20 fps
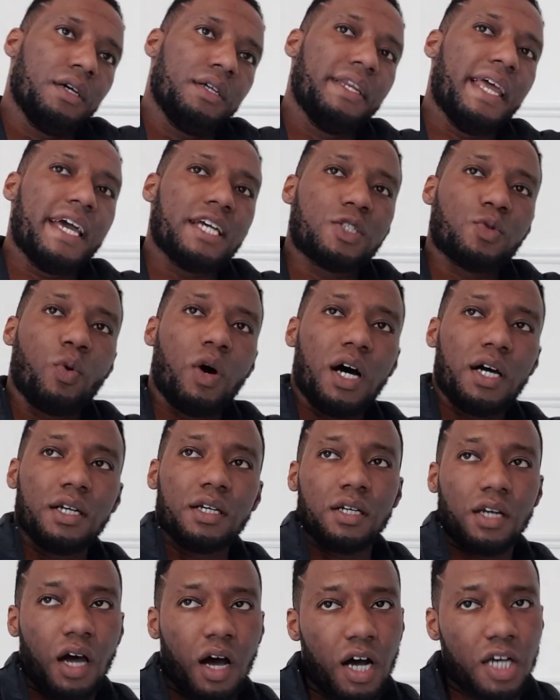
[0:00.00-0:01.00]
Next
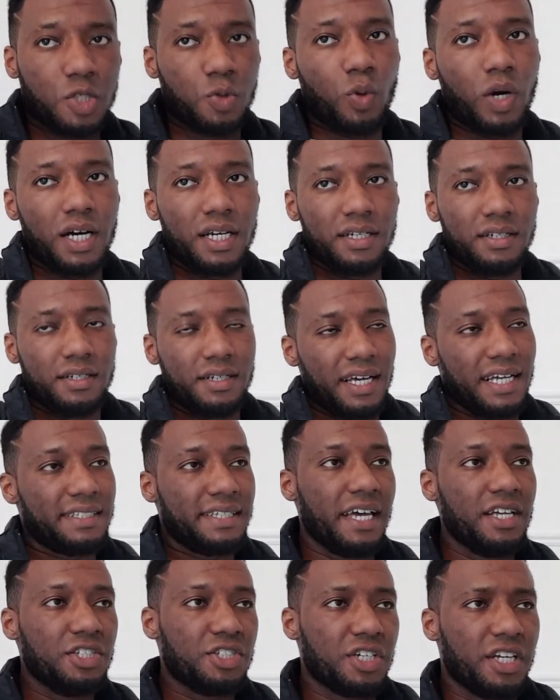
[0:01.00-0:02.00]
one, last one,
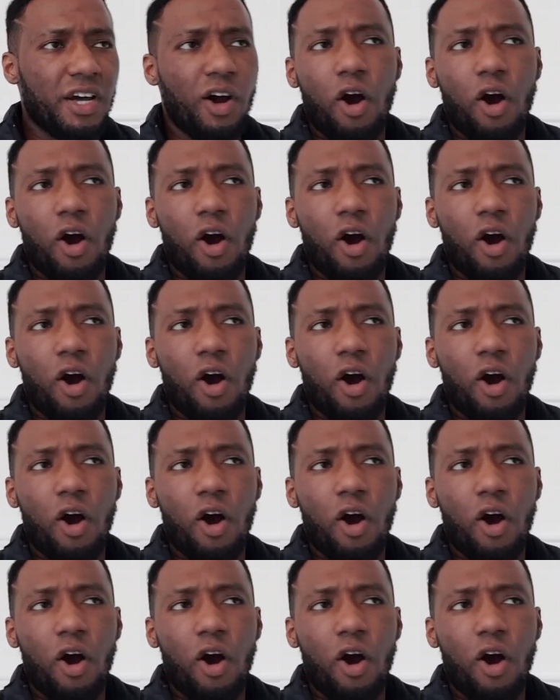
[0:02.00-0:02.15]
attention.